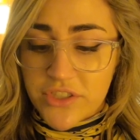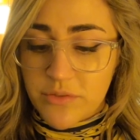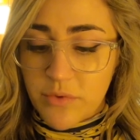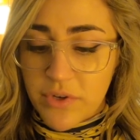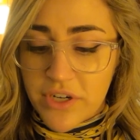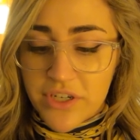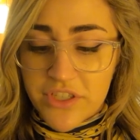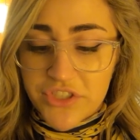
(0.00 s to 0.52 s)
just
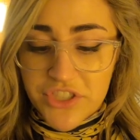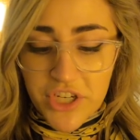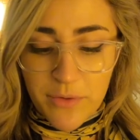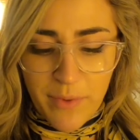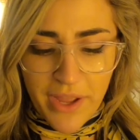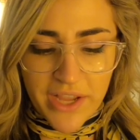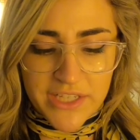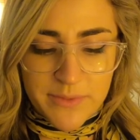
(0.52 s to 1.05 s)
wanted to share
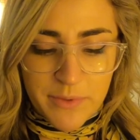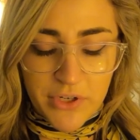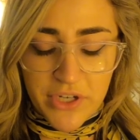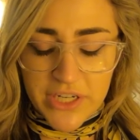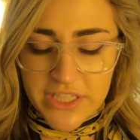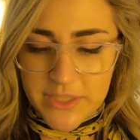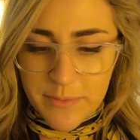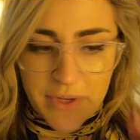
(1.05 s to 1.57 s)
my
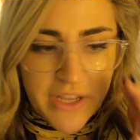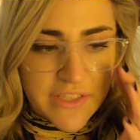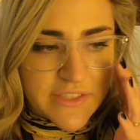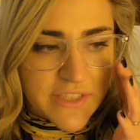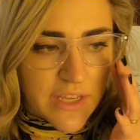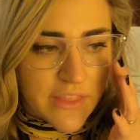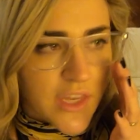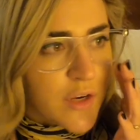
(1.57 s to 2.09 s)
experience because
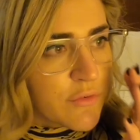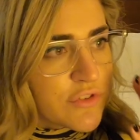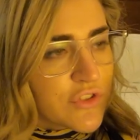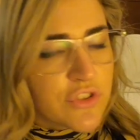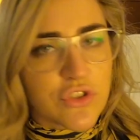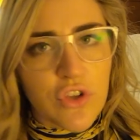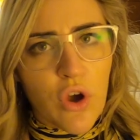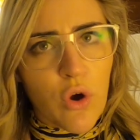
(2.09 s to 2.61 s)
I thought it was
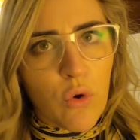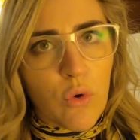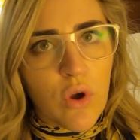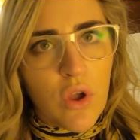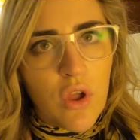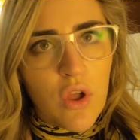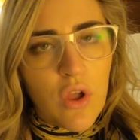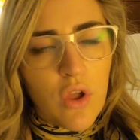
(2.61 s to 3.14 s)
so
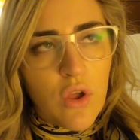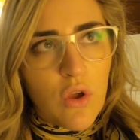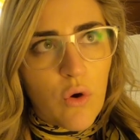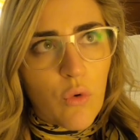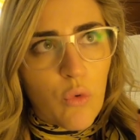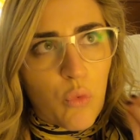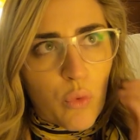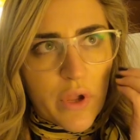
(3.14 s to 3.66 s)

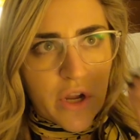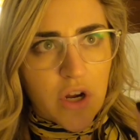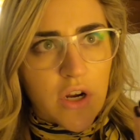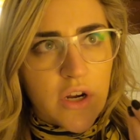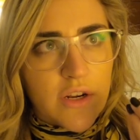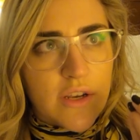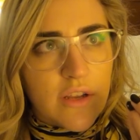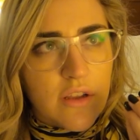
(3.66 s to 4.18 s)

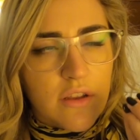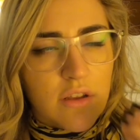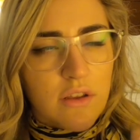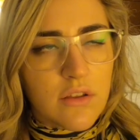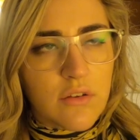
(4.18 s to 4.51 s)
weird.